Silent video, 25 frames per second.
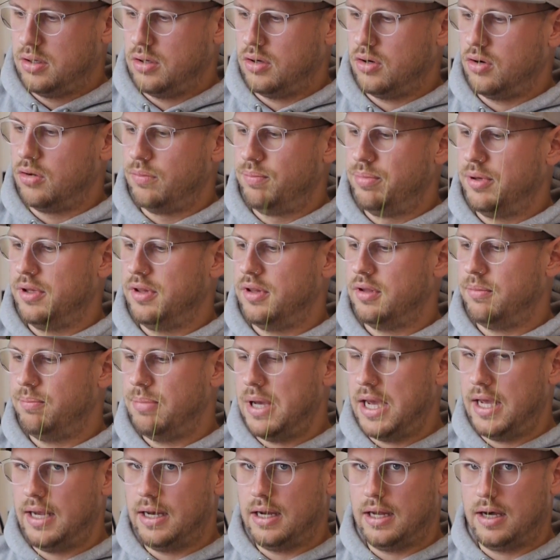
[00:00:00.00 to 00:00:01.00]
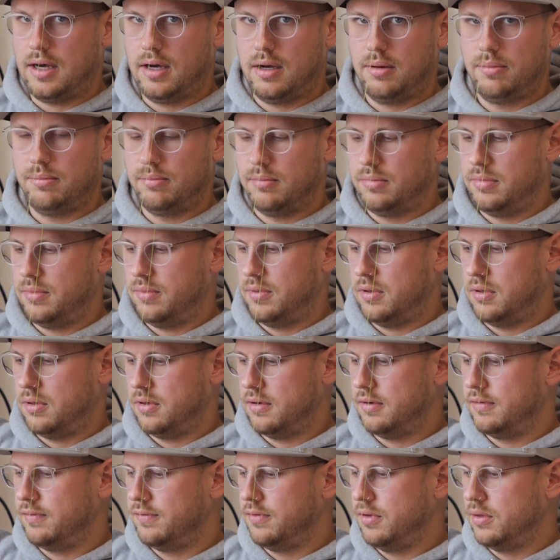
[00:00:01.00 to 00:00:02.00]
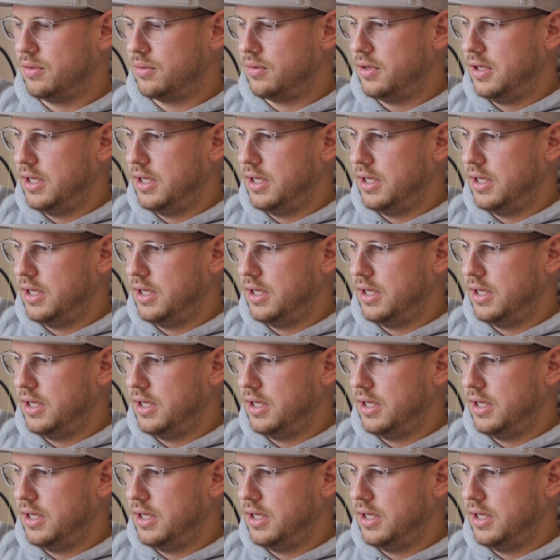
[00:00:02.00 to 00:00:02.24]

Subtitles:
Open the bail arm of your